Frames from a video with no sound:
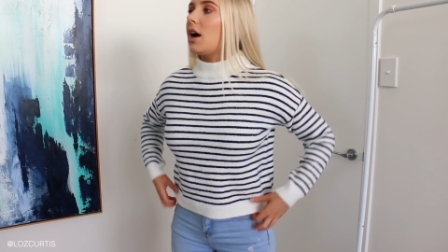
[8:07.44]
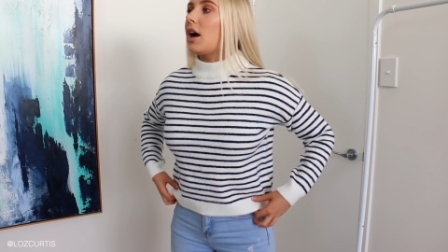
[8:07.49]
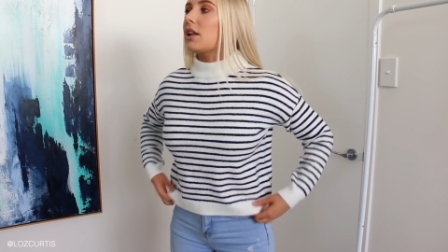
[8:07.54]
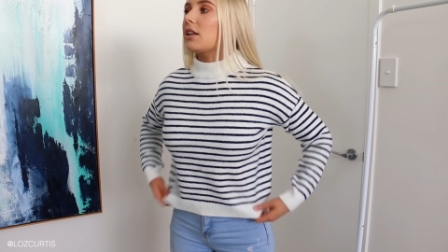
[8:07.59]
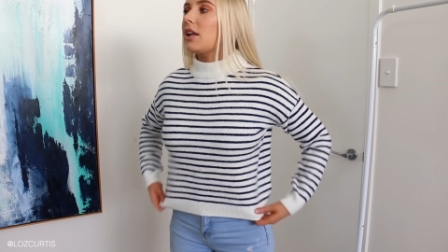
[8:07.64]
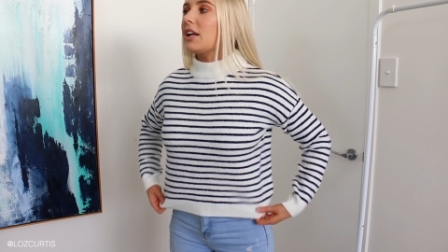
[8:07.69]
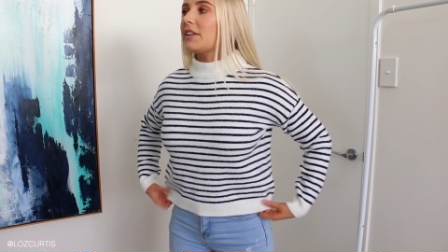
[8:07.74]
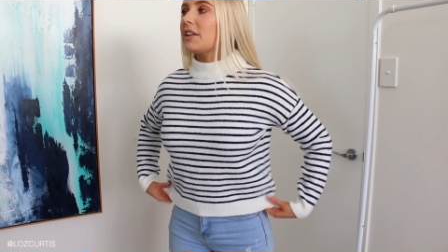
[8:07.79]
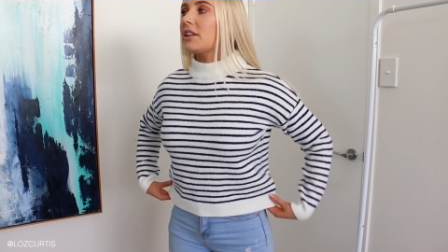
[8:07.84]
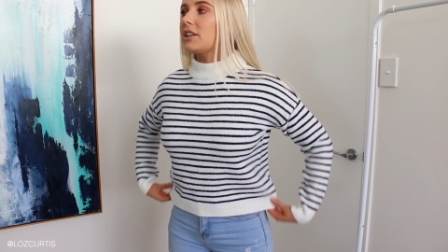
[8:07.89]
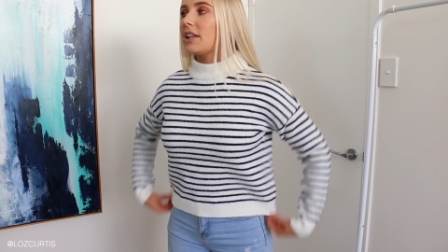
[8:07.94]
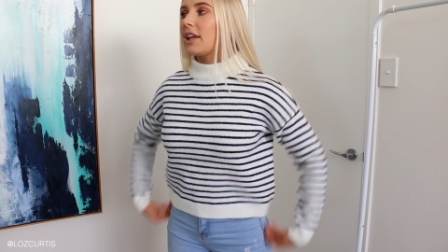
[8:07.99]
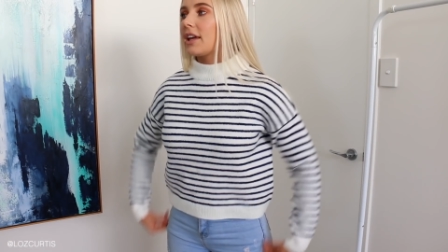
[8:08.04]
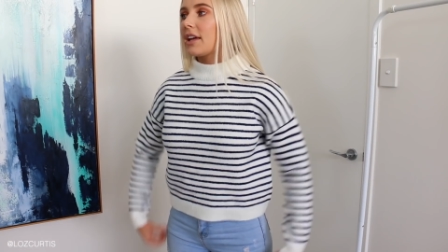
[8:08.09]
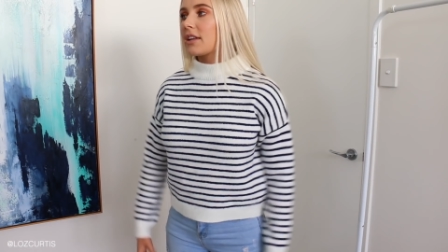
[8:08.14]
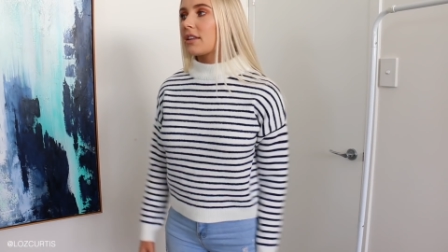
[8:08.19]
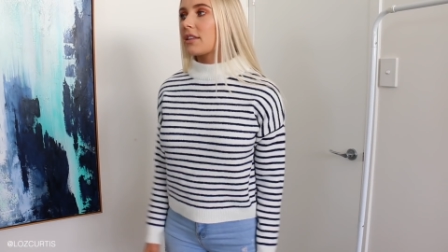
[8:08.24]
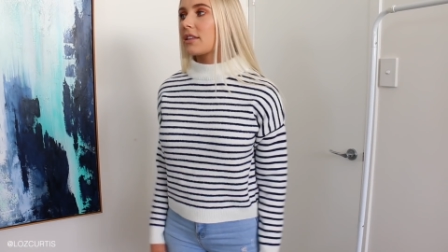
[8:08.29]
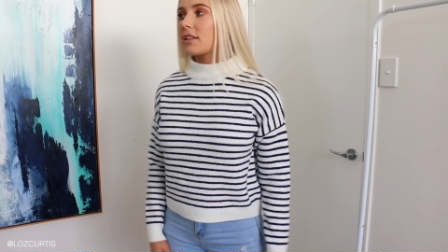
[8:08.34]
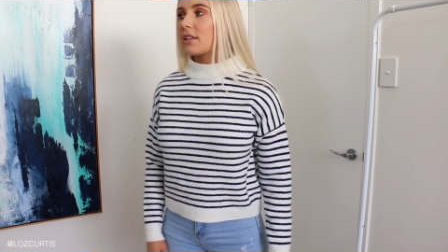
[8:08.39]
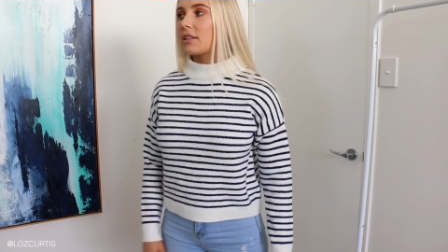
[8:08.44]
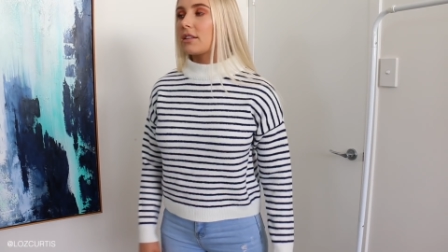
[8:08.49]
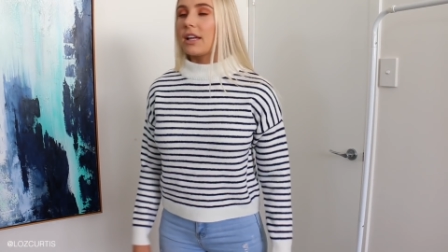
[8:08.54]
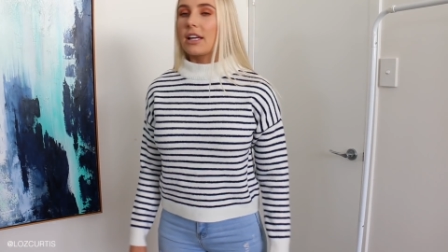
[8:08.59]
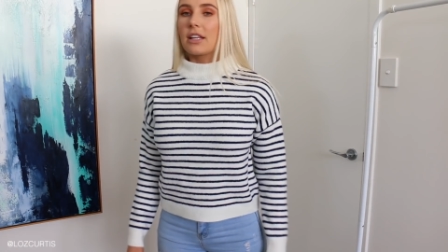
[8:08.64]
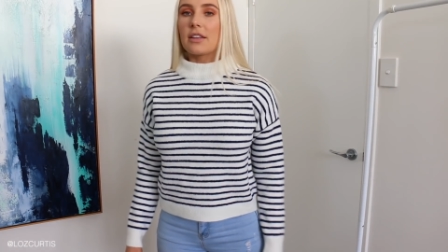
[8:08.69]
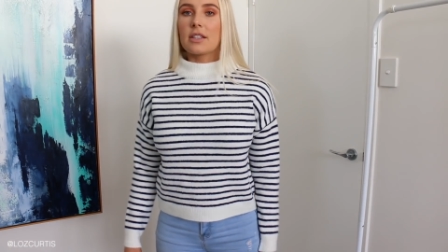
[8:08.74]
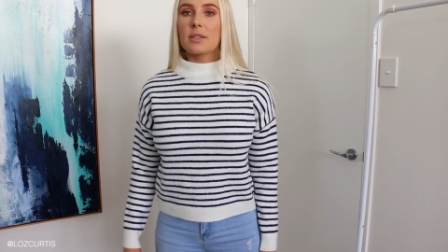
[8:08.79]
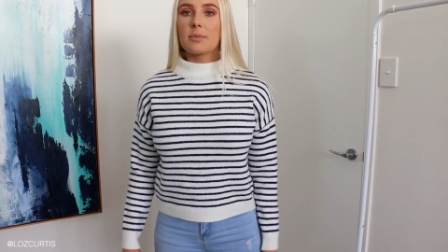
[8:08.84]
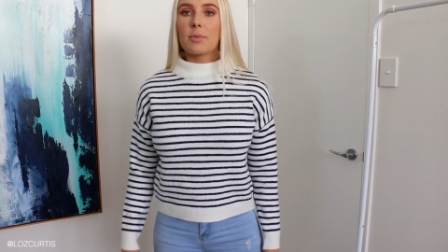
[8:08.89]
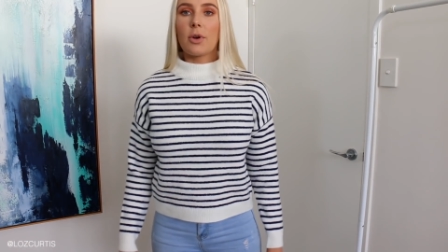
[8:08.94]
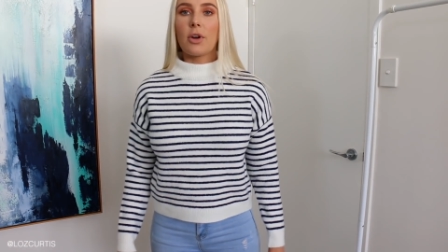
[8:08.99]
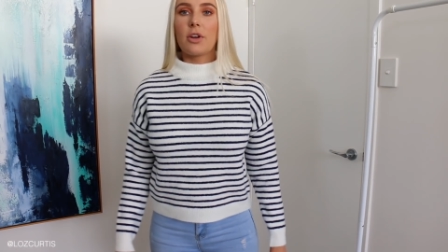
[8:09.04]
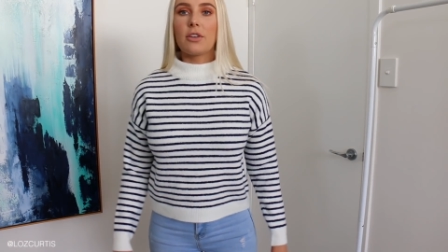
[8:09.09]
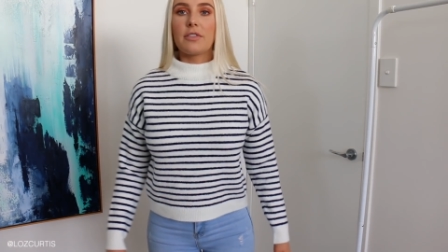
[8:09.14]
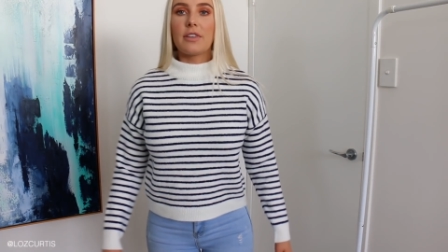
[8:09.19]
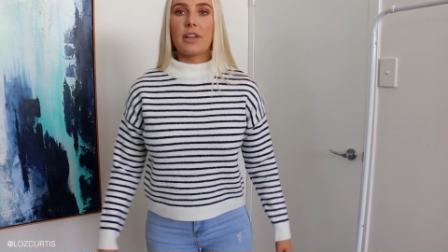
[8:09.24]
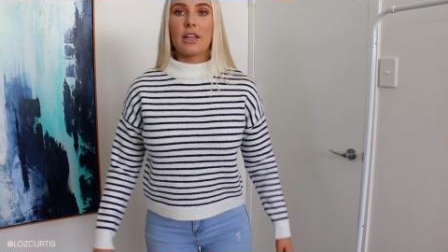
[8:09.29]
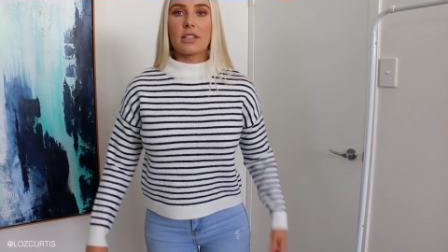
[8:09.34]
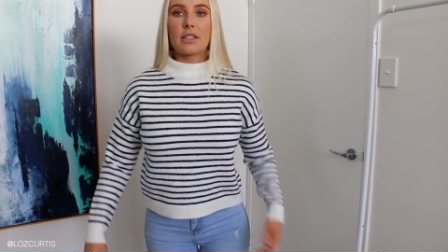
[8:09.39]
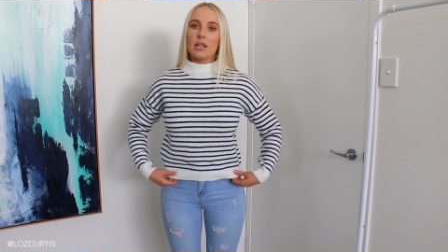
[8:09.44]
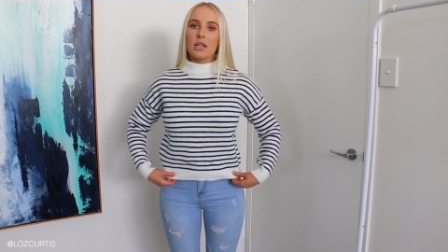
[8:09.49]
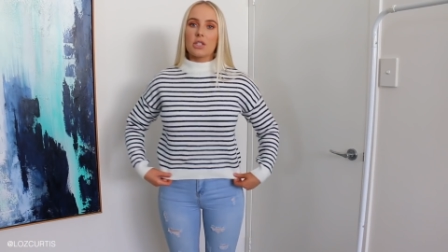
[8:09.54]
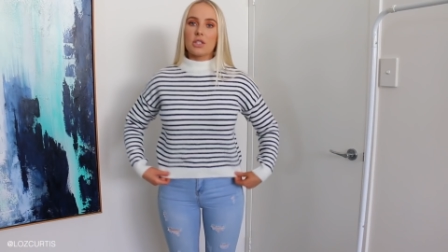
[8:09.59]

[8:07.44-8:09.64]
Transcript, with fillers: I like the length. Length is perfect.